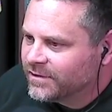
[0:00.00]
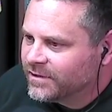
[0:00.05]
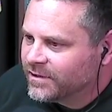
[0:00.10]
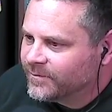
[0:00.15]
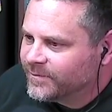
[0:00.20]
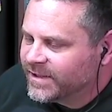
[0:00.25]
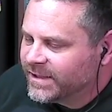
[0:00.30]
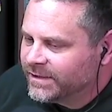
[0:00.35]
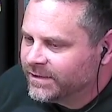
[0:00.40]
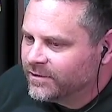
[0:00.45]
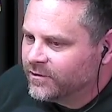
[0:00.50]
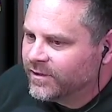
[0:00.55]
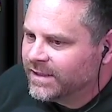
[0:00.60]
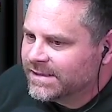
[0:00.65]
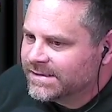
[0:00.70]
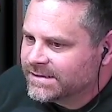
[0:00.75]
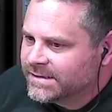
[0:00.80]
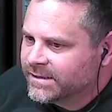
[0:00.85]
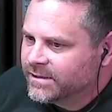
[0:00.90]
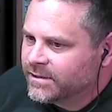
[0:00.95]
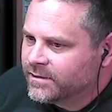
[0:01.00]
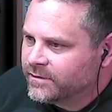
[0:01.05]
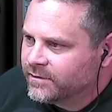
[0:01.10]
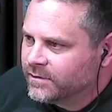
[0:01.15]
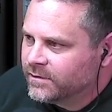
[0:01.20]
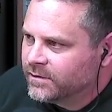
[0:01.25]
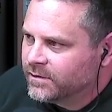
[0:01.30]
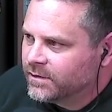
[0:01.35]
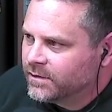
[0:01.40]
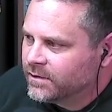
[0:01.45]
I had to go out there,
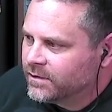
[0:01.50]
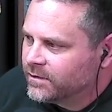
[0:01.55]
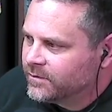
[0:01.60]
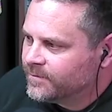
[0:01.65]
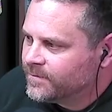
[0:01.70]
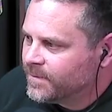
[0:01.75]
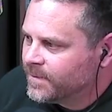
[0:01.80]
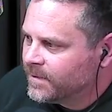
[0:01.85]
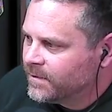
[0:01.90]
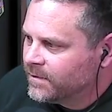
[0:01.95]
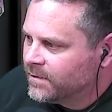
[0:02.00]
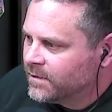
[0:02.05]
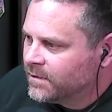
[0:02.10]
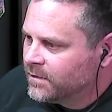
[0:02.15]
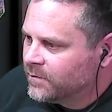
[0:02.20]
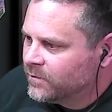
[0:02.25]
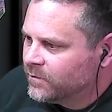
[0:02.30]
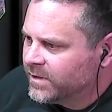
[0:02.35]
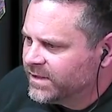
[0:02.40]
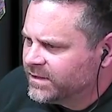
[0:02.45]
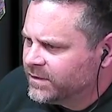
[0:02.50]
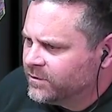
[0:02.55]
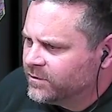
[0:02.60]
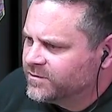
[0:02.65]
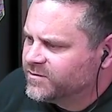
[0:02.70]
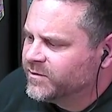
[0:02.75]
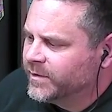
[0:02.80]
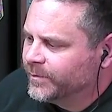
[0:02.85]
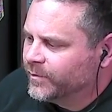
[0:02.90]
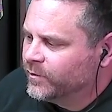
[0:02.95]
and we had to go to
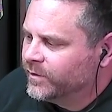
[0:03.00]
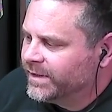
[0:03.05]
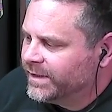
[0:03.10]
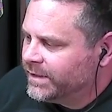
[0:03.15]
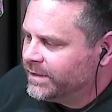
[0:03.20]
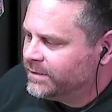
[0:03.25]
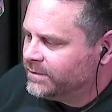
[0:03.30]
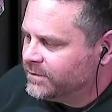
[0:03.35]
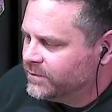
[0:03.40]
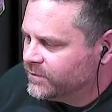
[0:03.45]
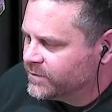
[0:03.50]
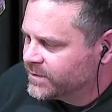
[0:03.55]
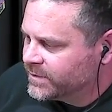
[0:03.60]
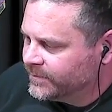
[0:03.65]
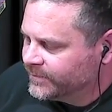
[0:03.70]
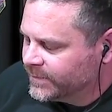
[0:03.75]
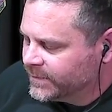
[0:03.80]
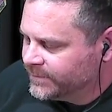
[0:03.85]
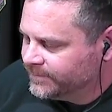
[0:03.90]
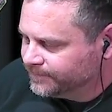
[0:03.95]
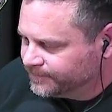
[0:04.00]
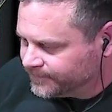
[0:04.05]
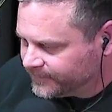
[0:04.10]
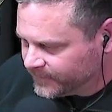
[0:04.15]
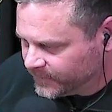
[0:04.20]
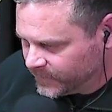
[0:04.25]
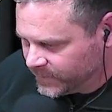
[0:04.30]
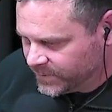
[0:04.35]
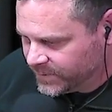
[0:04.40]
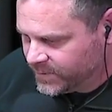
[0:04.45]
AAA and do something
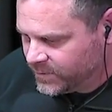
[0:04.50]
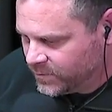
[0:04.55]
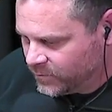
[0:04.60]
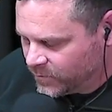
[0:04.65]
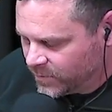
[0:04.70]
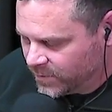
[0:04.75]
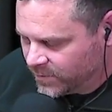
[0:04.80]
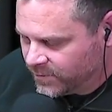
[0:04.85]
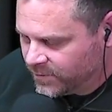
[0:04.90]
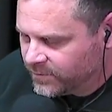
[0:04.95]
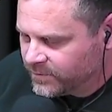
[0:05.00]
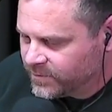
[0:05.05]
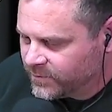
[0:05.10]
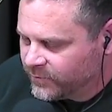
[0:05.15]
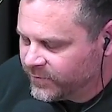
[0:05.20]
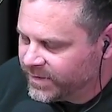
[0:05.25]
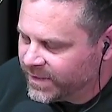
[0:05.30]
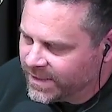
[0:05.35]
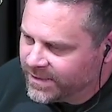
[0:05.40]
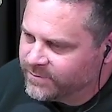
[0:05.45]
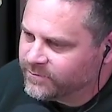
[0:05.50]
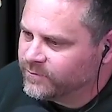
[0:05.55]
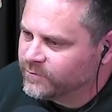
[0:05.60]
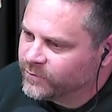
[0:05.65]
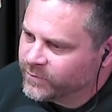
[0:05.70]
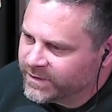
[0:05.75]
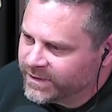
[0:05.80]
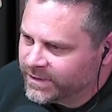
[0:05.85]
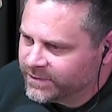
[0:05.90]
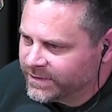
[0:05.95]
with a coworker. So we
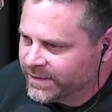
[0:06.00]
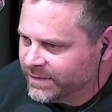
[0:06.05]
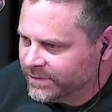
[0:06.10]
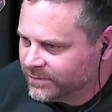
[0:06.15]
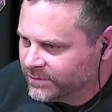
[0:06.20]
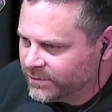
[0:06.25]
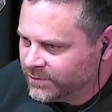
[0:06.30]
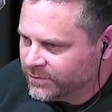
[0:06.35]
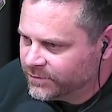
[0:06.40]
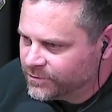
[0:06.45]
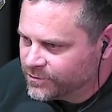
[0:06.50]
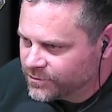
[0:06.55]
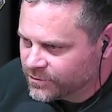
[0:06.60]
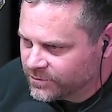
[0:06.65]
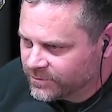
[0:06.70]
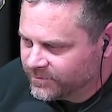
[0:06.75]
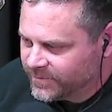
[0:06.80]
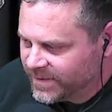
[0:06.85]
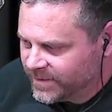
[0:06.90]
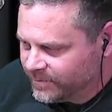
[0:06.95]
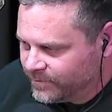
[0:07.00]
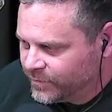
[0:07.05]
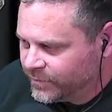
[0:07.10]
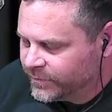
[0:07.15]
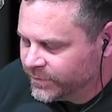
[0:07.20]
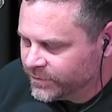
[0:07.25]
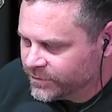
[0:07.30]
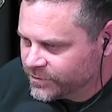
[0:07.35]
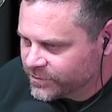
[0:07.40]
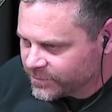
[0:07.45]
went out and ate lunch and met
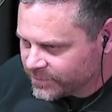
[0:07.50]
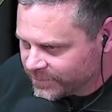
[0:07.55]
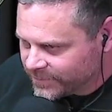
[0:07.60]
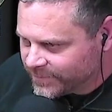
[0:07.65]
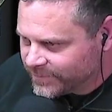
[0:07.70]
Butch.